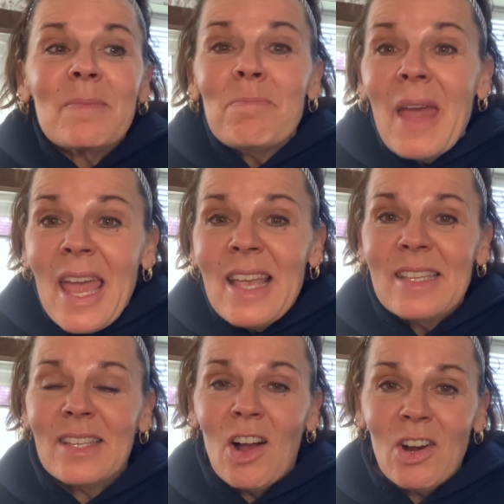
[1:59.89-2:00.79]

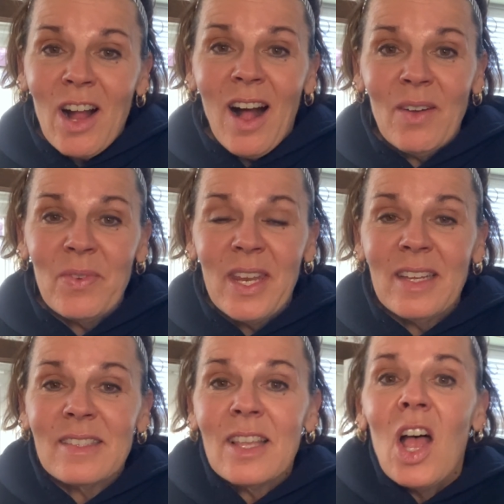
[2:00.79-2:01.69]
base our
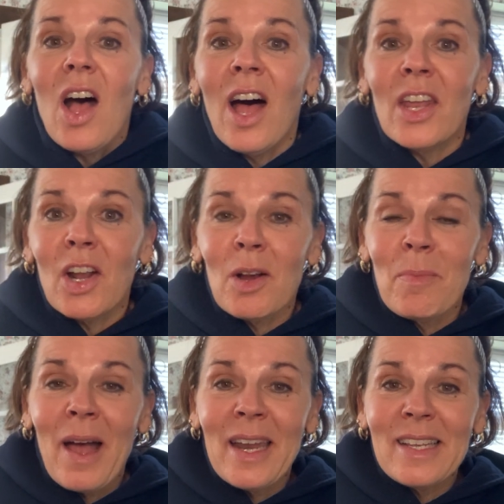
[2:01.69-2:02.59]
confidence on our
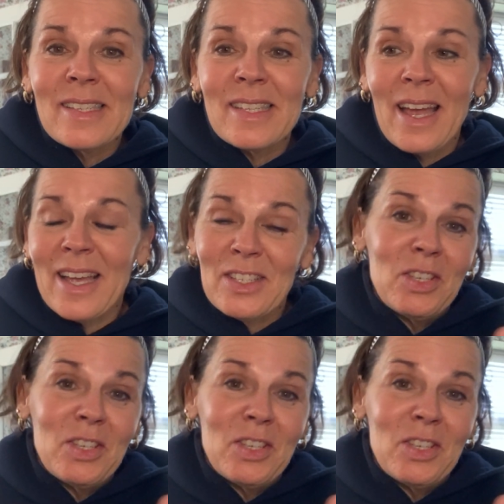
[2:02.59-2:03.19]
body size.